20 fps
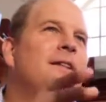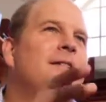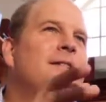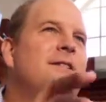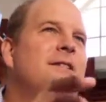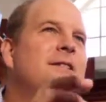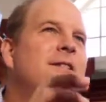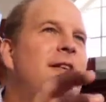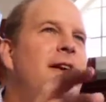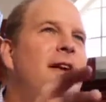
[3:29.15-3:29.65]

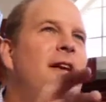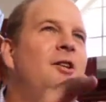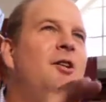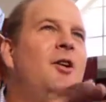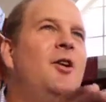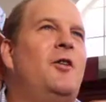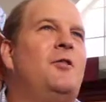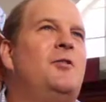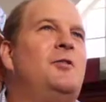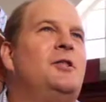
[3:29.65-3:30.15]
slight
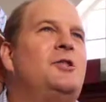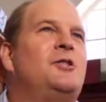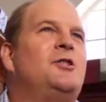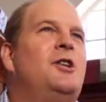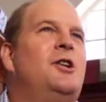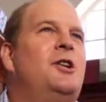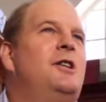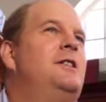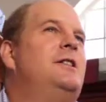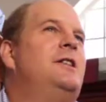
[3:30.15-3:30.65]
coffee
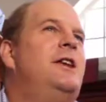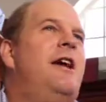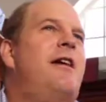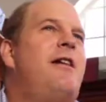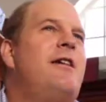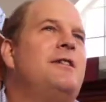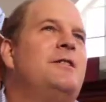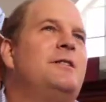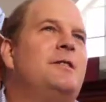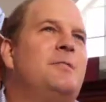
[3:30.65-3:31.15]
chocolate
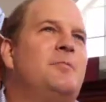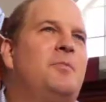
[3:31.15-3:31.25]
character,